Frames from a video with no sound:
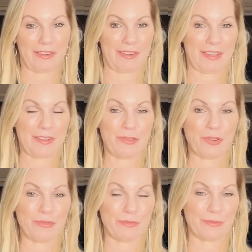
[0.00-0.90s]
If you
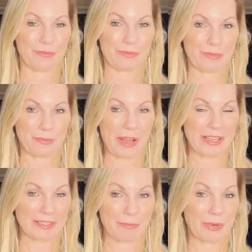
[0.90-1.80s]
are
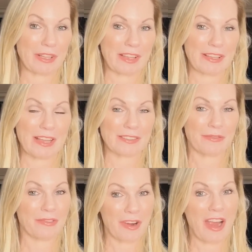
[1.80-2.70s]
somebody that has a
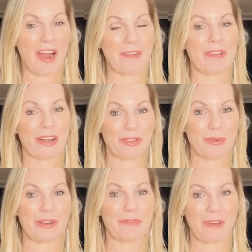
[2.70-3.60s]
very high value
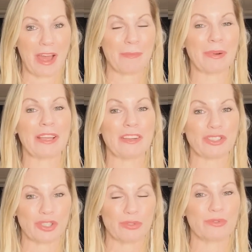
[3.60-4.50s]
in family and
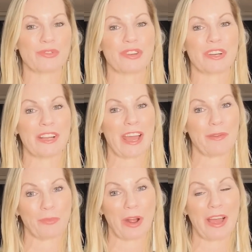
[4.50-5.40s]
children
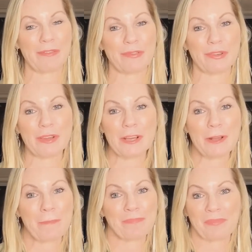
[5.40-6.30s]
and what have you,
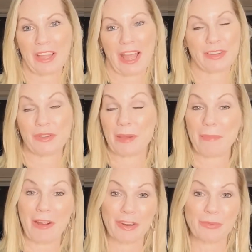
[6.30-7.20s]
and you get
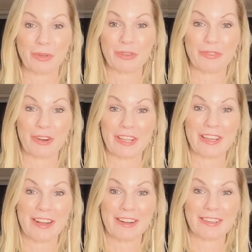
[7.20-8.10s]
married when you're very
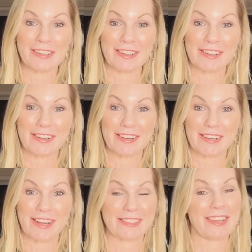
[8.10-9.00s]
young.
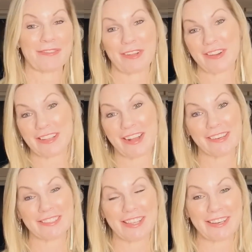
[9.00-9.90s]
I say very young
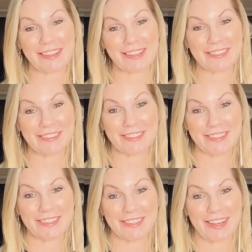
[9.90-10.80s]
because anything
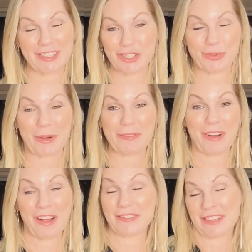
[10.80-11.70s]
under
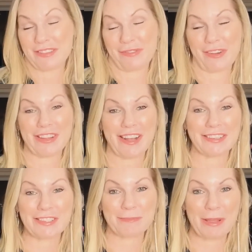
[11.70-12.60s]
25 seems very
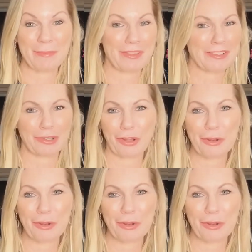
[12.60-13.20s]
young to me, but there's a lot of